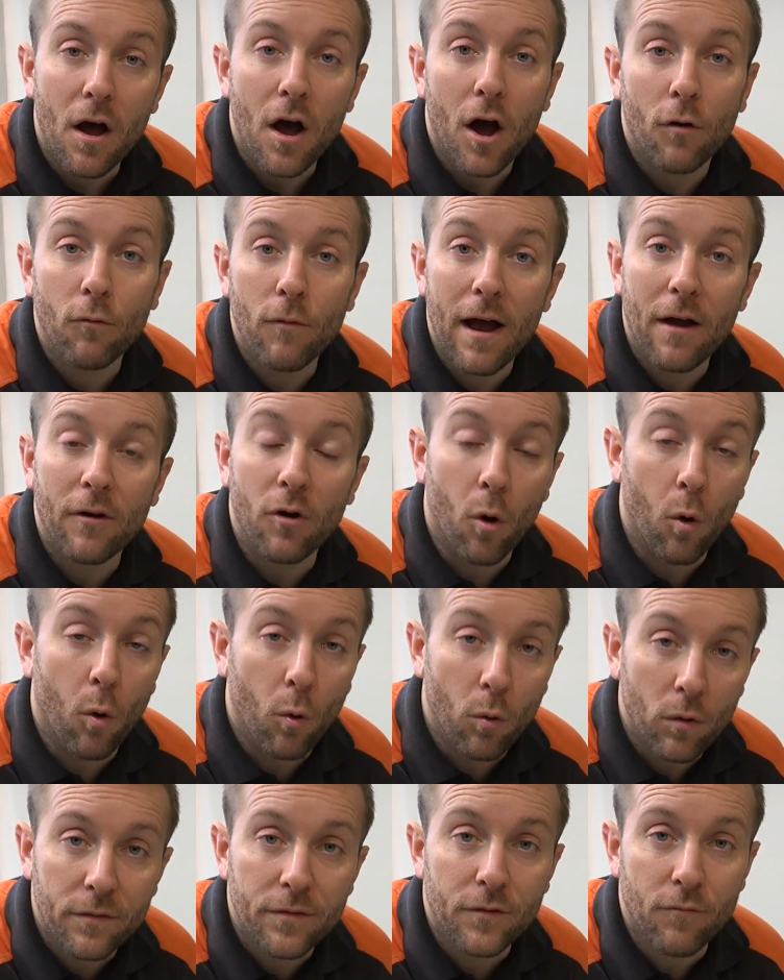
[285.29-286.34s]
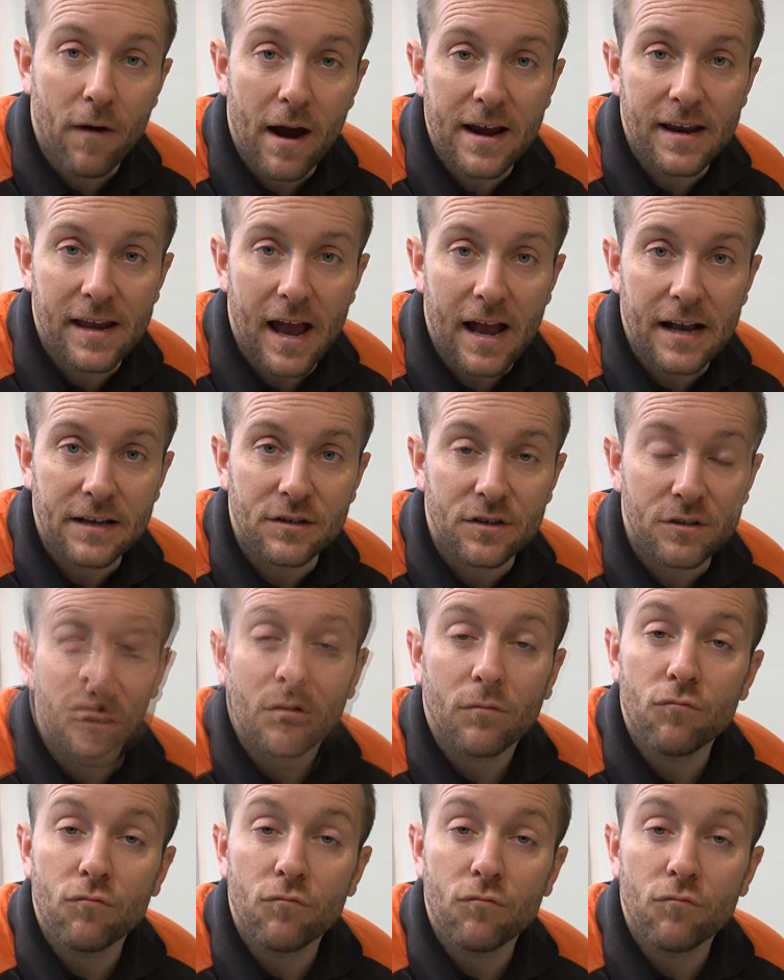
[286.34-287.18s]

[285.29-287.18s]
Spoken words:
around all of the radiators